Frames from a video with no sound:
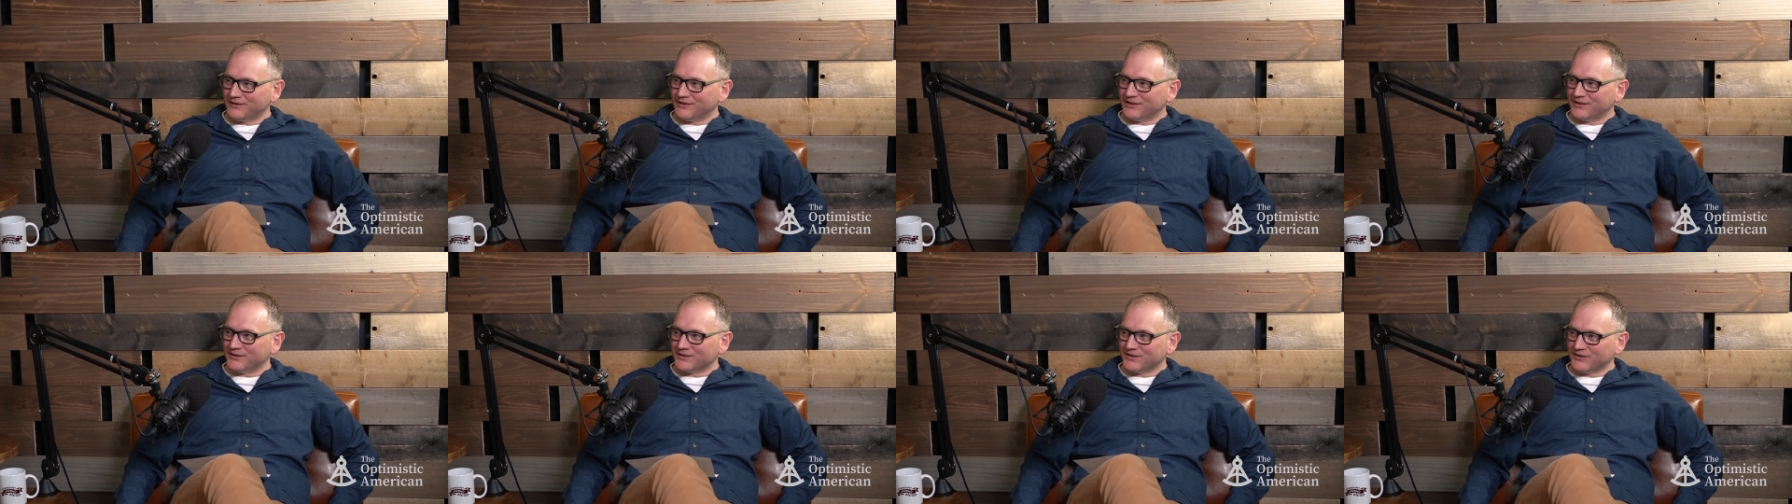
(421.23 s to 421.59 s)

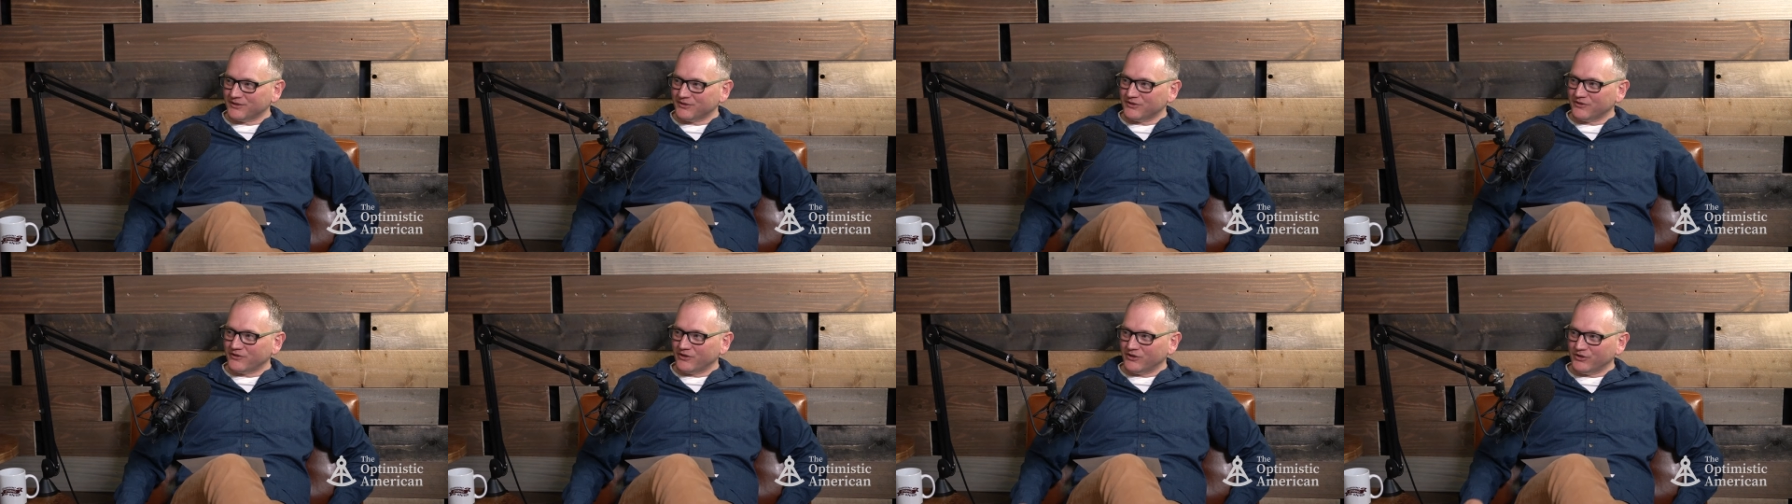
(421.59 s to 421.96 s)
Because yeah.
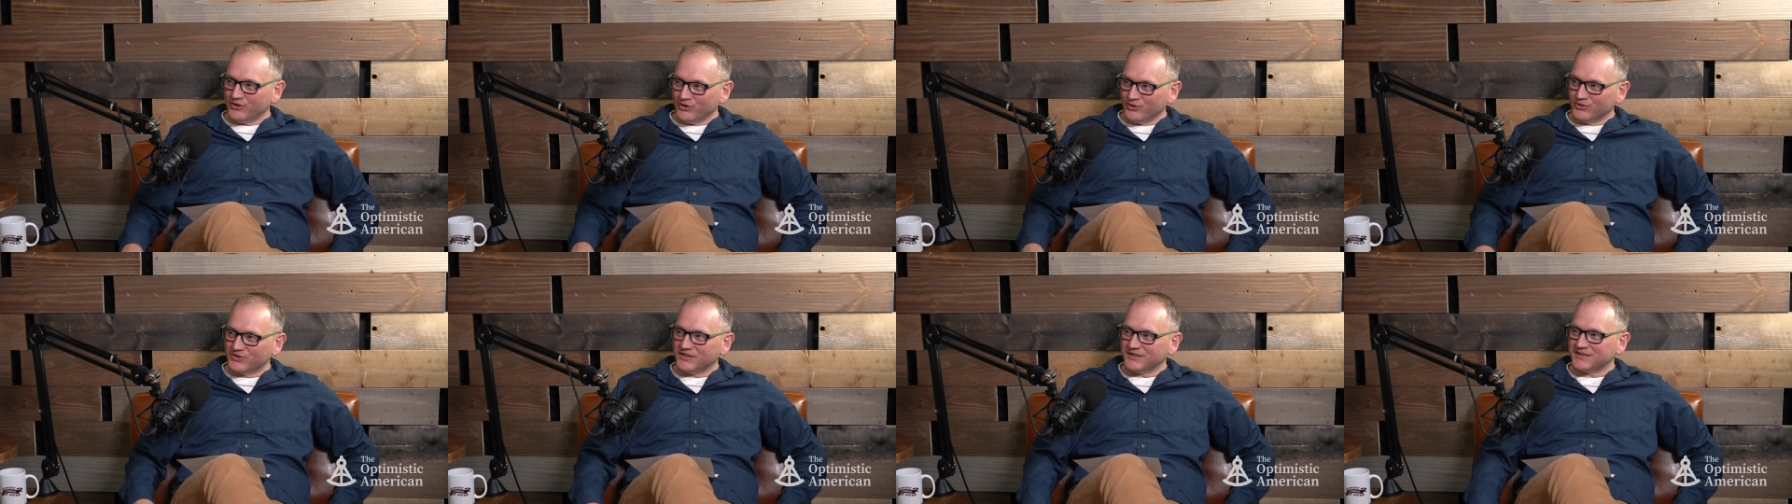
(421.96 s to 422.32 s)
they're they're
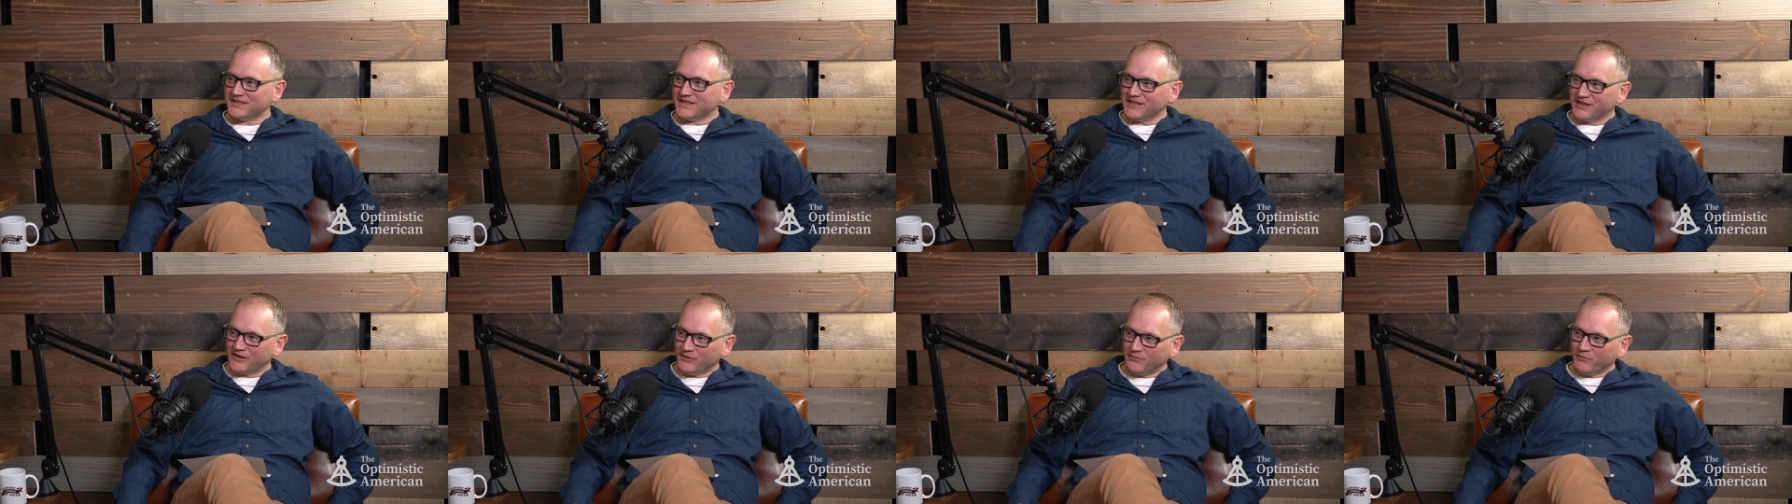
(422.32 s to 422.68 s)
used to
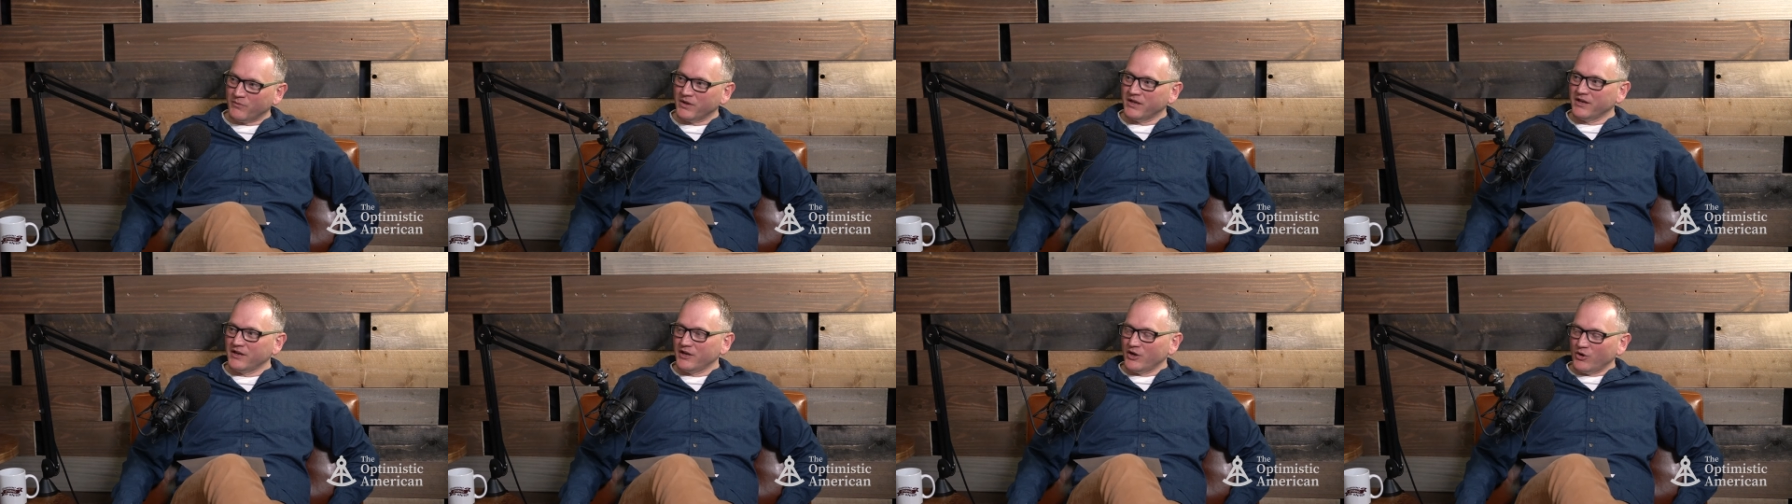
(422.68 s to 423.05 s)
seeing them
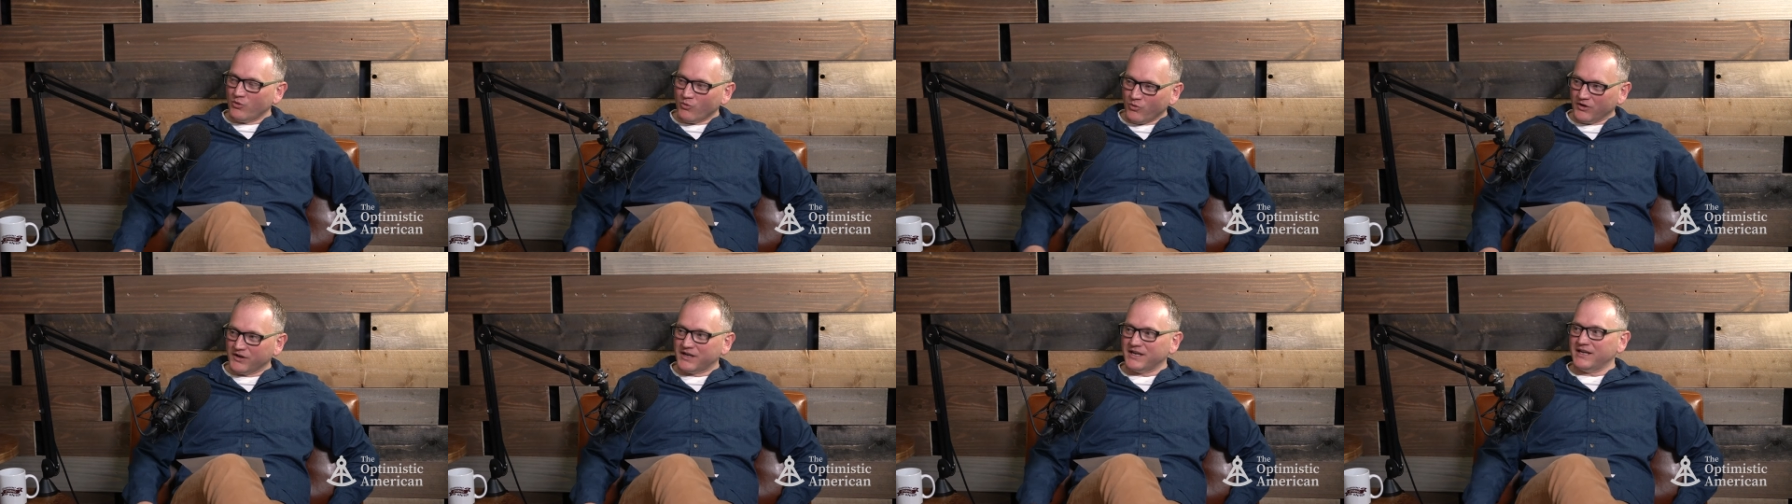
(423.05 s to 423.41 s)

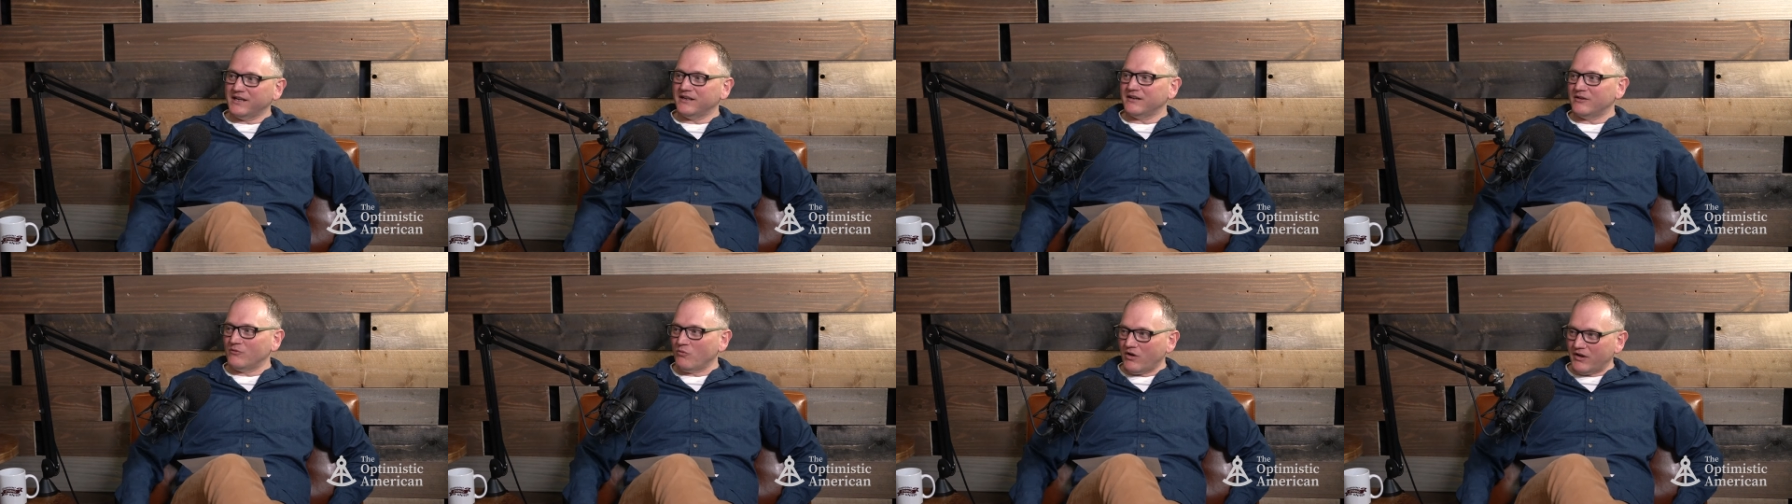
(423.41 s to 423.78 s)

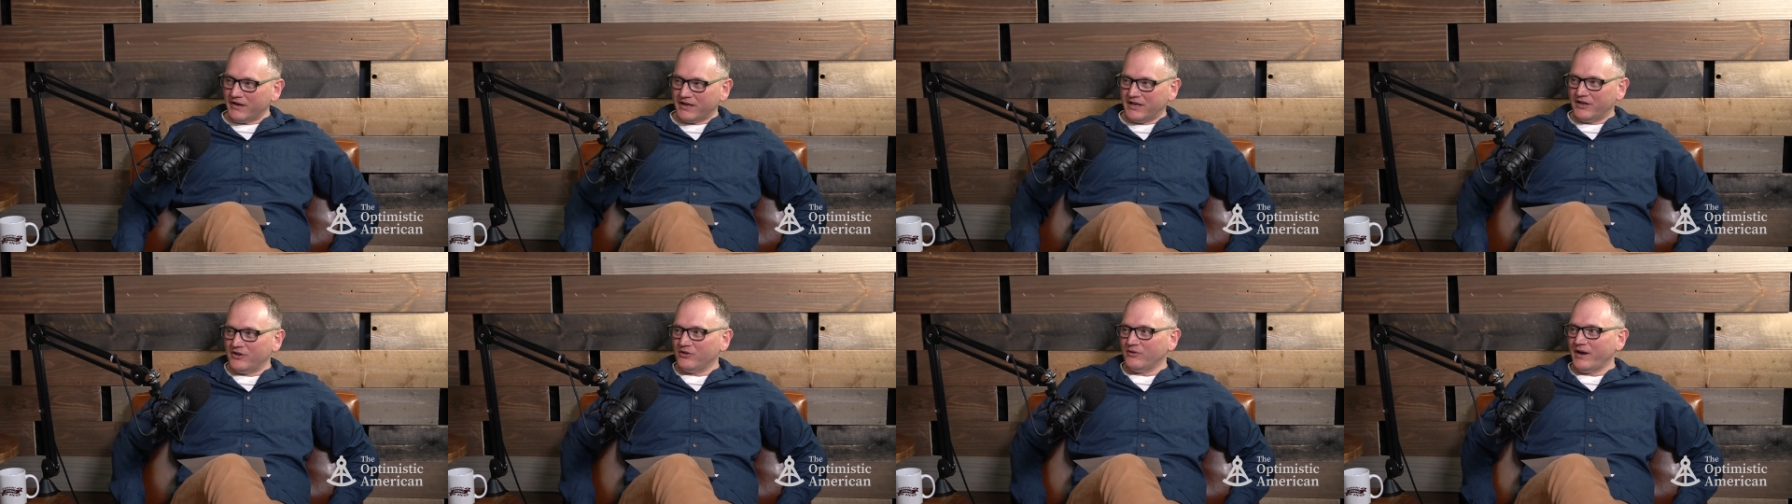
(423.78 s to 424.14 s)
working and
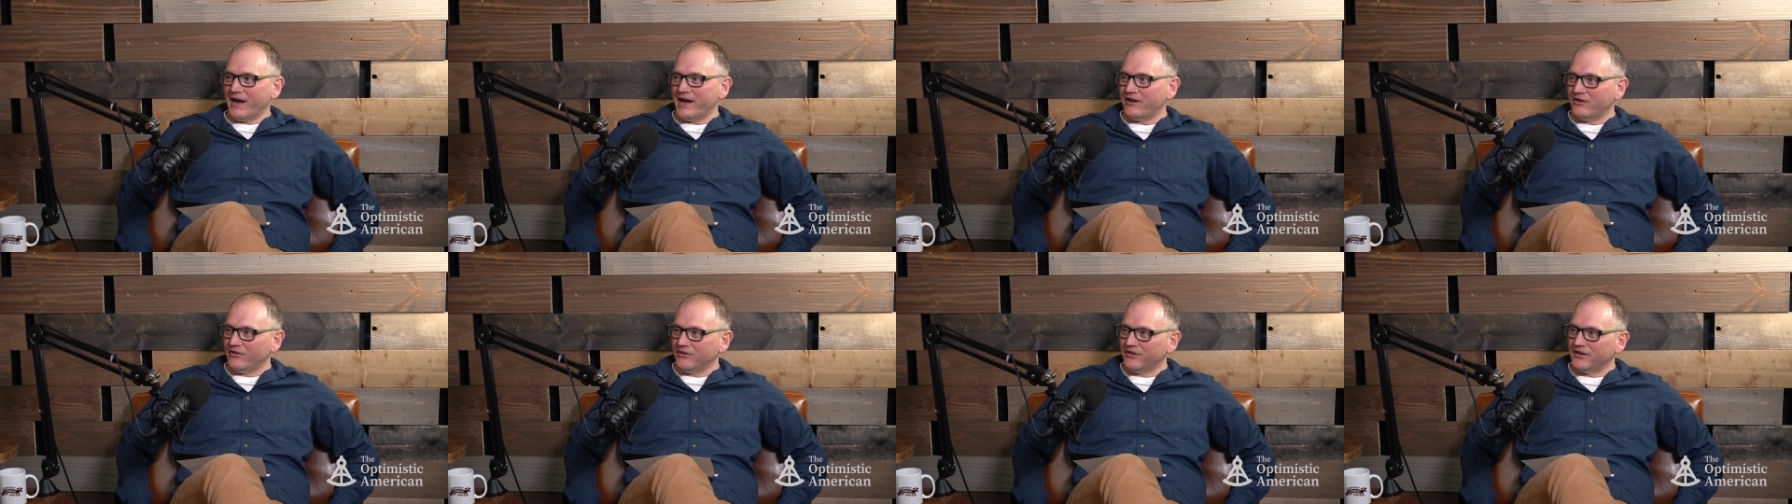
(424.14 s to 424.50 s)
walking
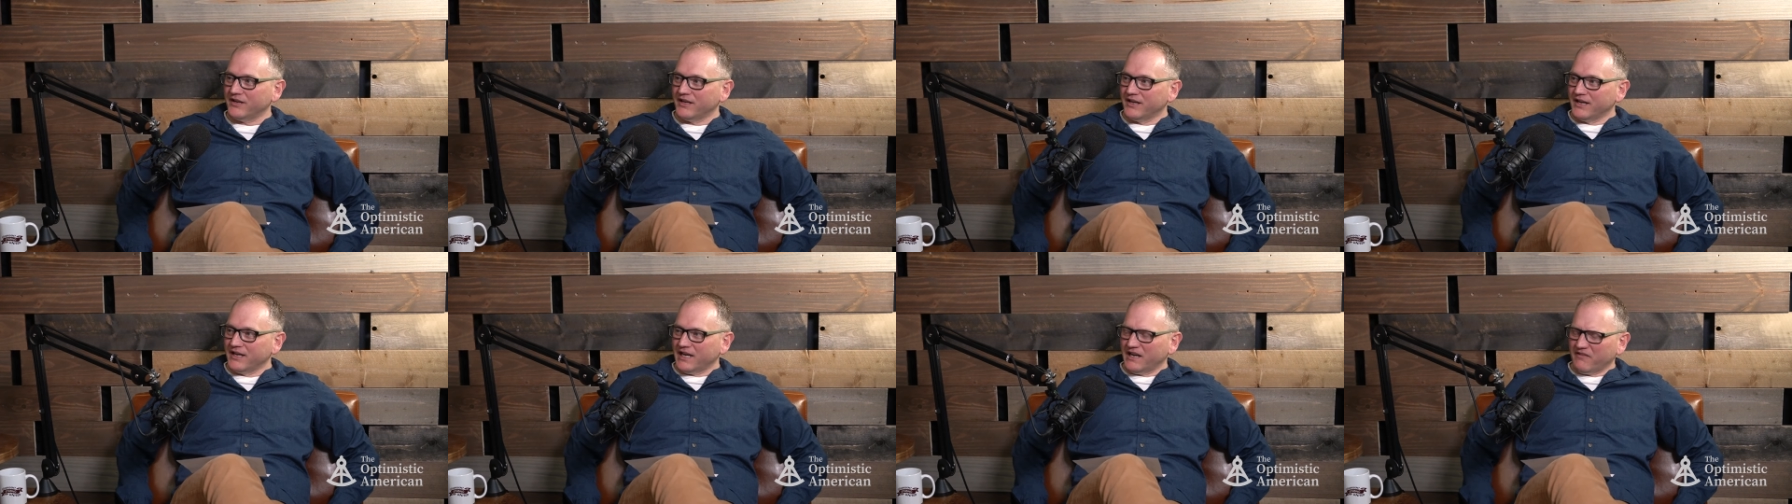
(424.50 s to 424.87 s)
around,
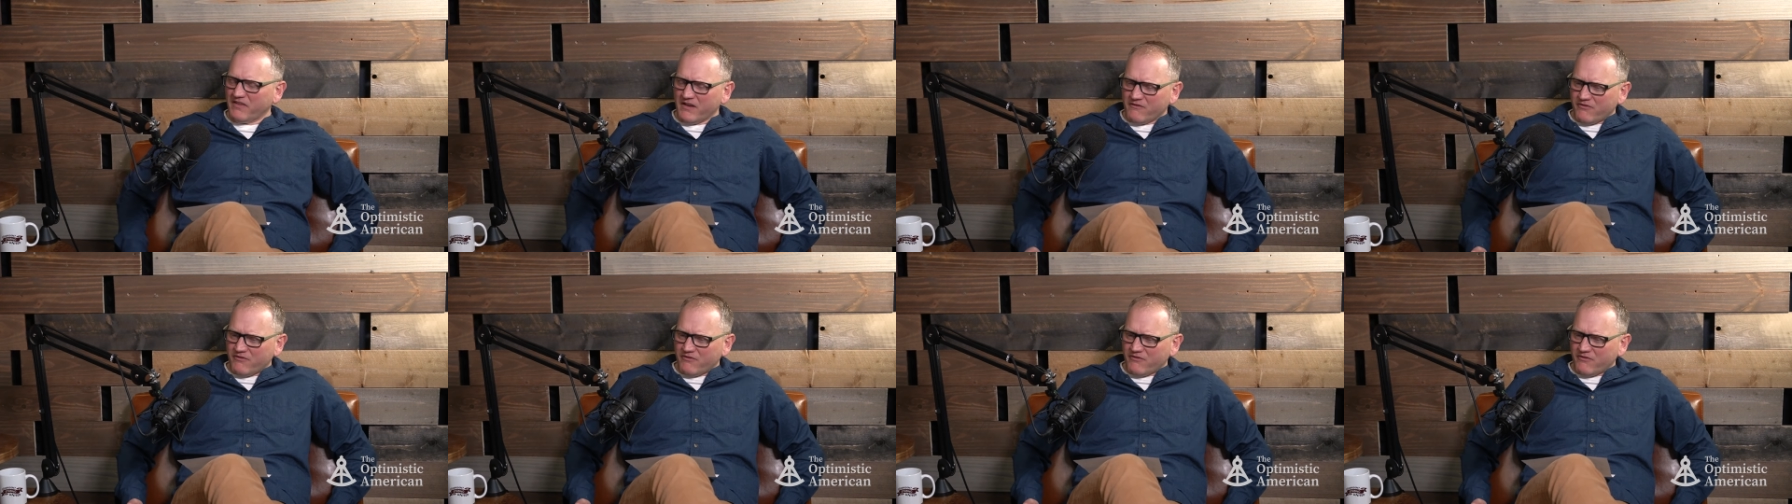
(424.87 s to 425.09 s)
and they've